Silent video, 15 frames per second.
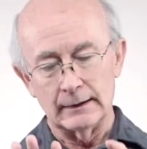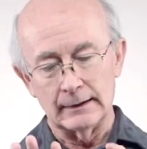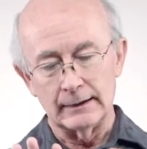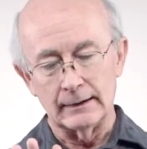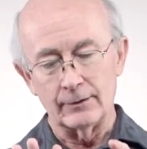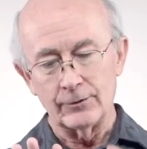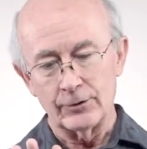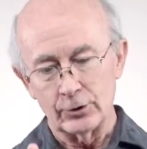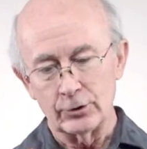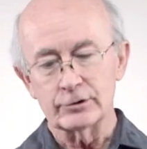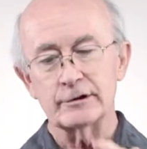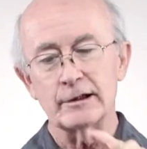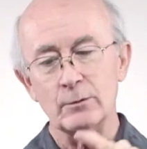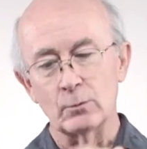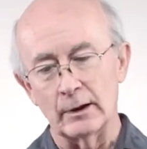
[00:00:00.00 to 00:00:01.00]
uh,
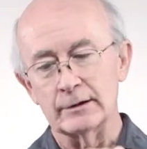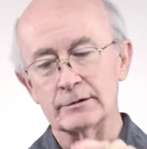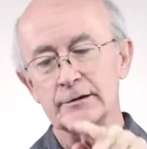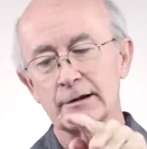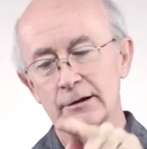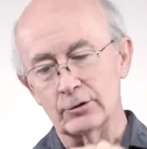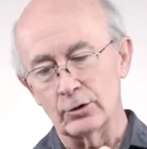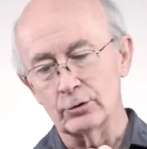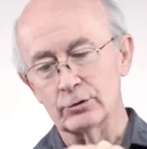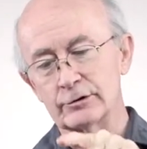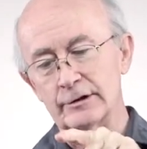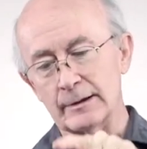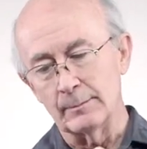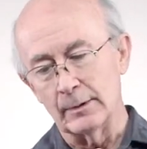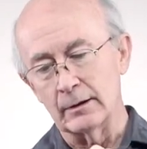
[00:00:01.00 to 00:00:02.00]
Thursday, Wednesday,
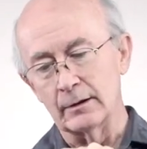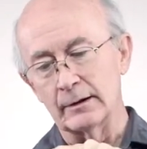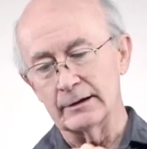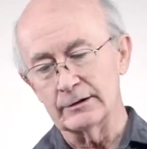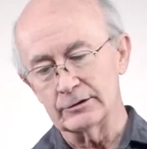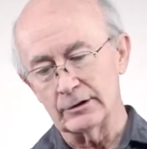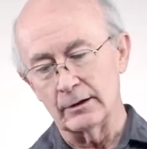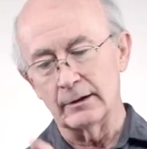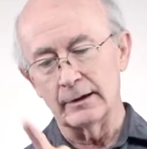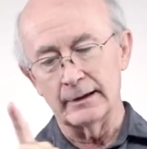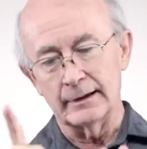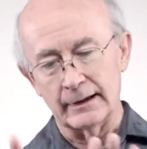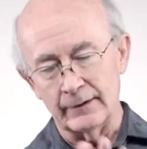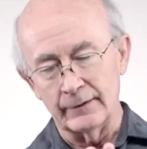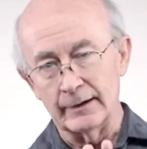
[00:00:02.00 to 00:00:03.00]
Tuesday, Monday,
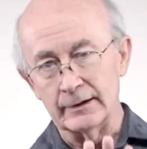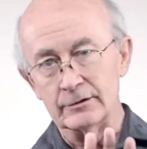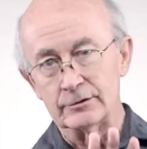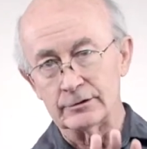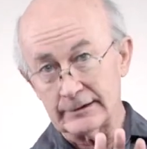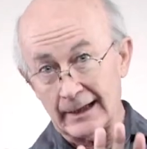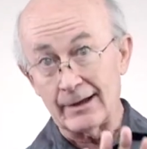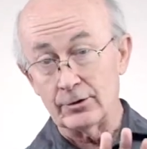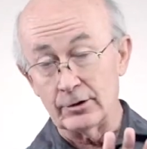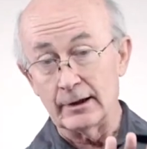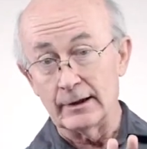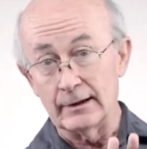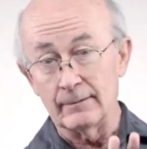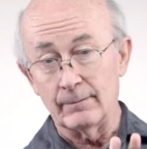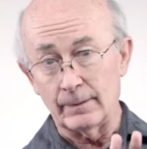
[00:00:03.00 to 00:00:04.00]
Sunday, and then
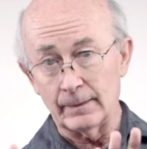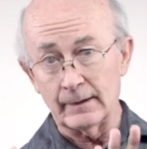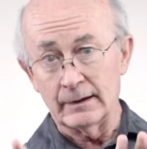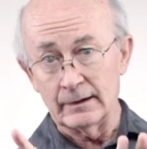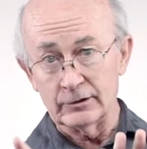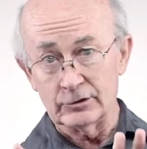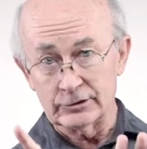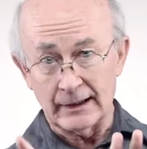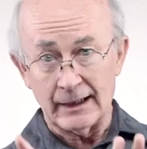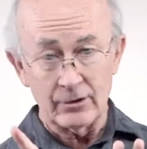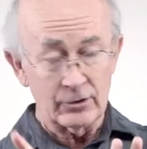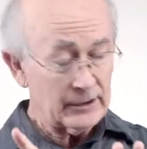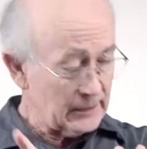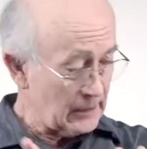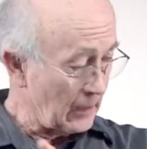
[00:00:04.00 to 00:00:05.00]
Saturday. It is
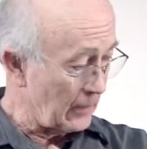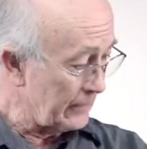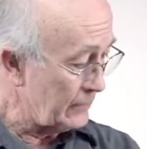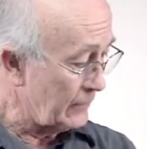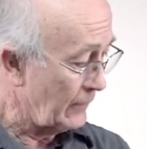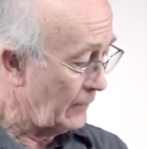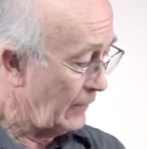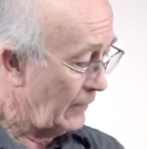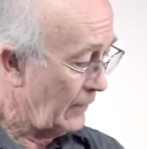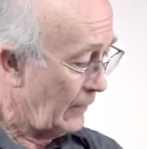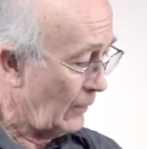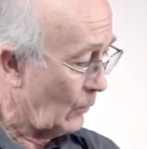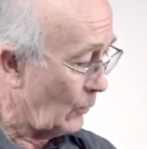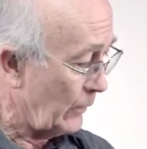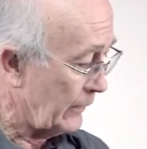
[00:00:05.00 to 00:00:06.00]
Saturday night
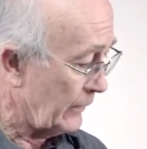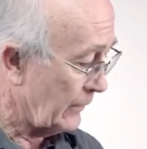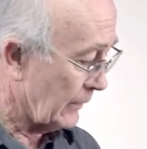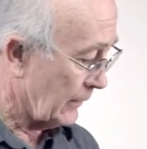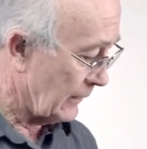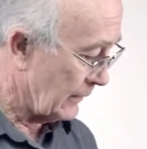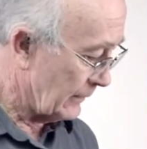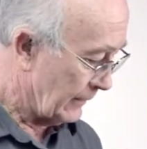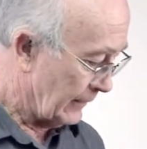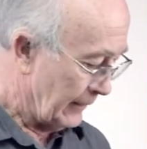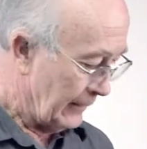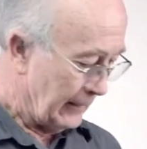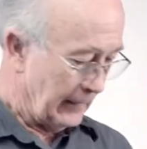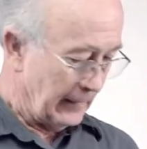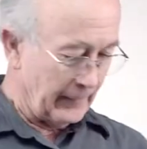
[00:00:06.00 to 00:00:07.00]
when uh,
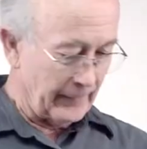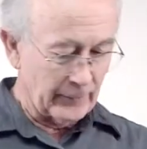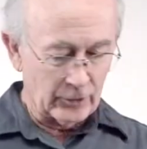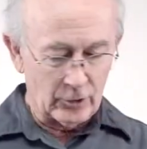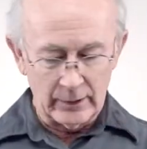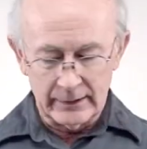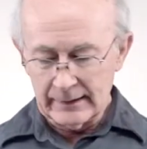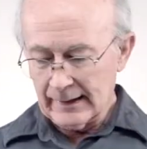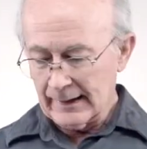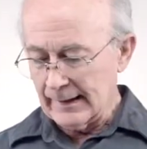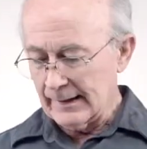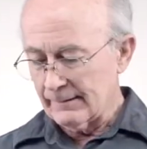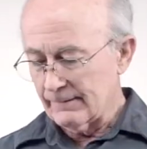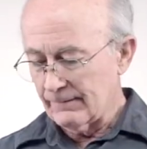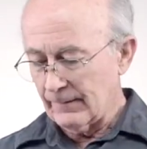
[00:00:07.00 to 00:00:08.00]
they're going to
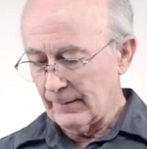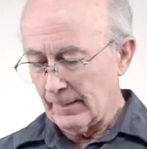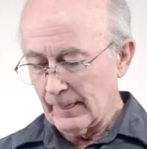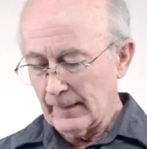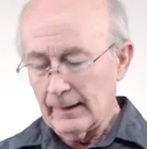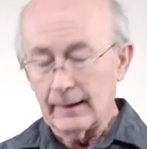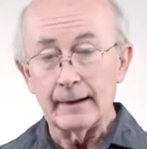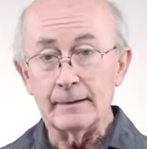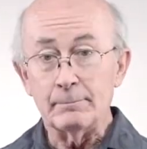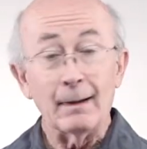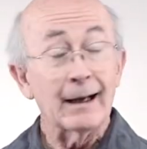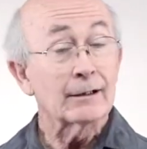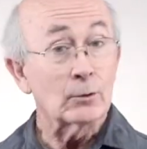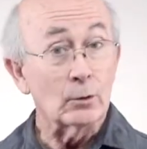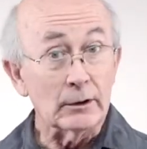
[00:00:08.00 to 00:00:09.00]
have a
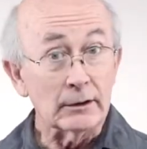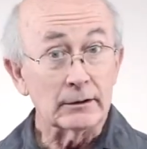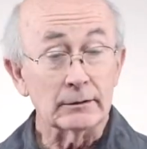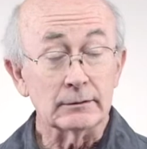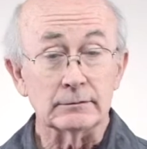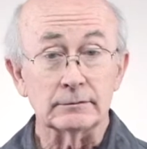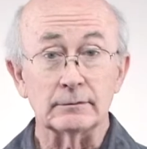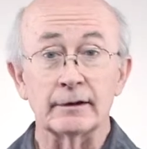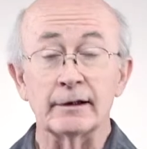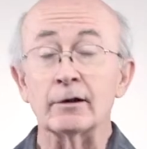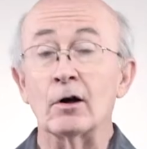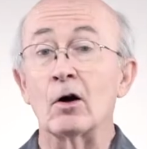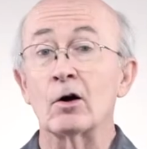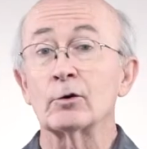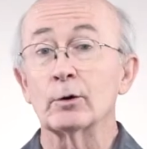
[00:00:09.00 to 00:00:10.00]
banquet
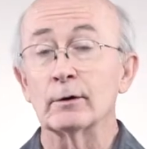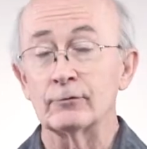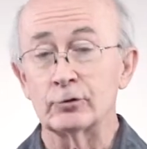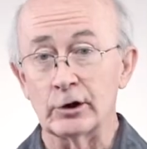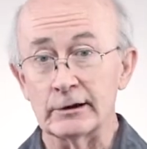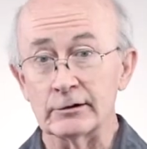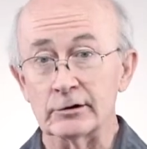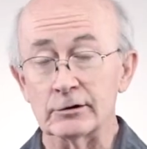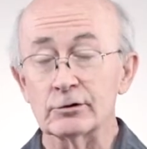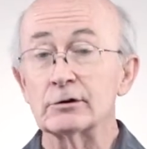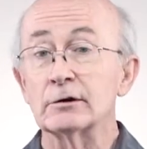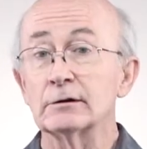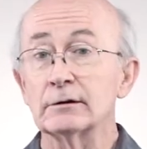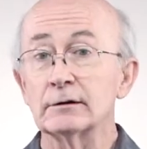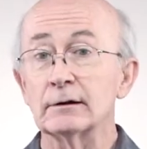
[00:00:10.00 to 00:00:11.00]
in honor of Jesus
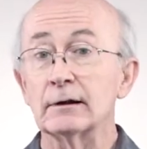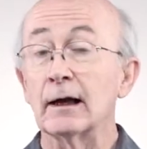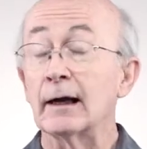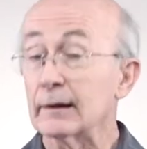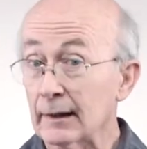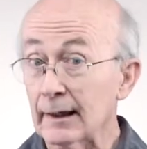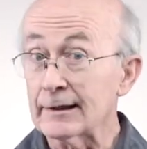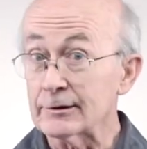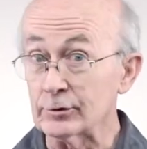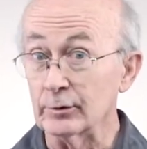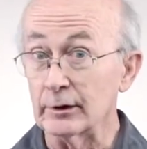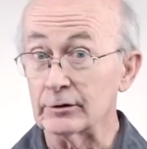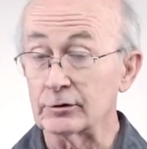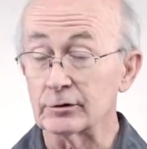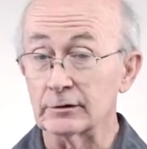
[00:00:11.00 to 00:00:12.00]
and
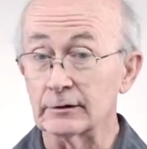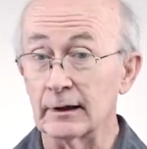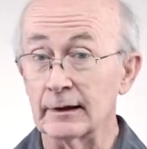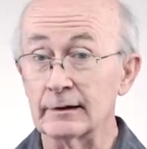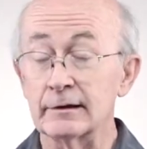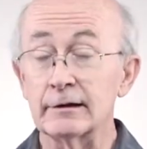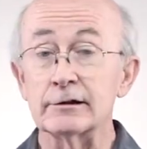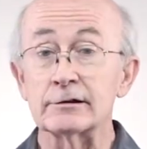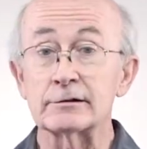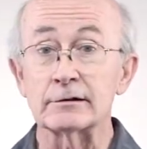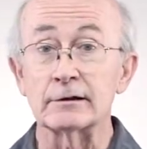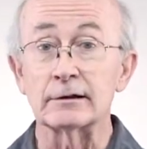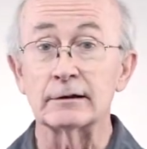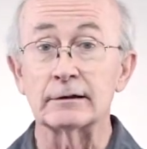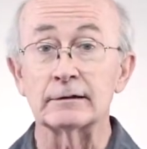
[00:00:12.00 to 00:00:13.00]
Lazarus. And it is
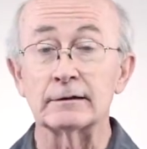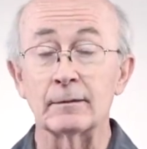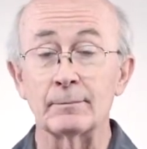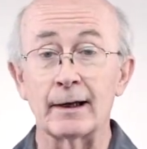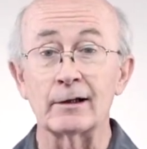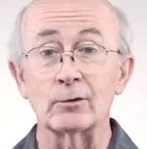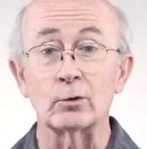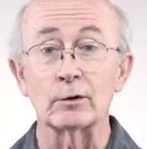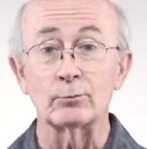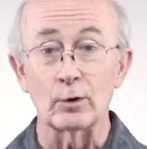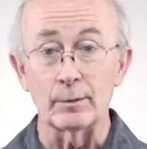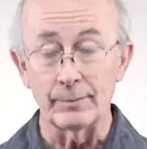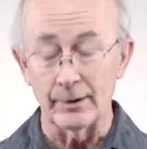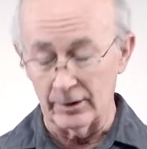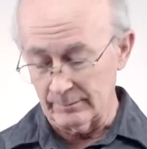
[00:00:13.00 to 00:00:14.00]
uh, a banquet
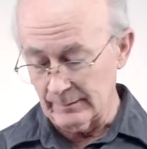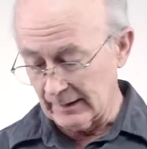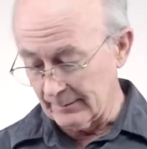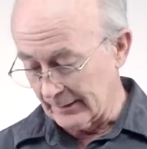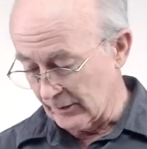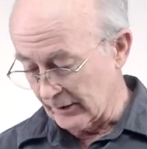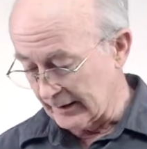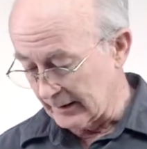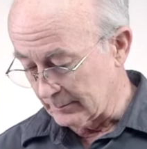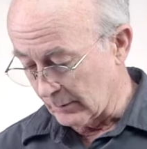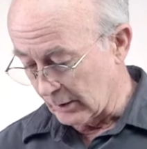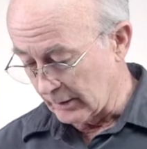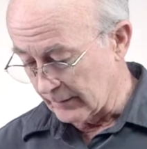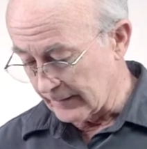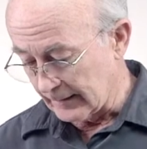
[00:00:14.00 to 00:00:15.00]
prepared by Mary and
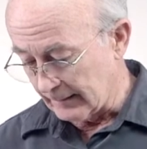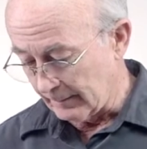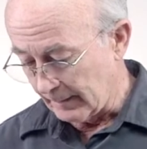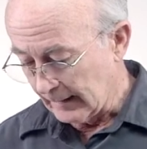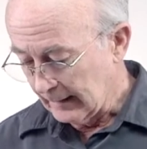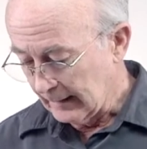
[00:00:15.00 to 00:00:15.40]
Martha.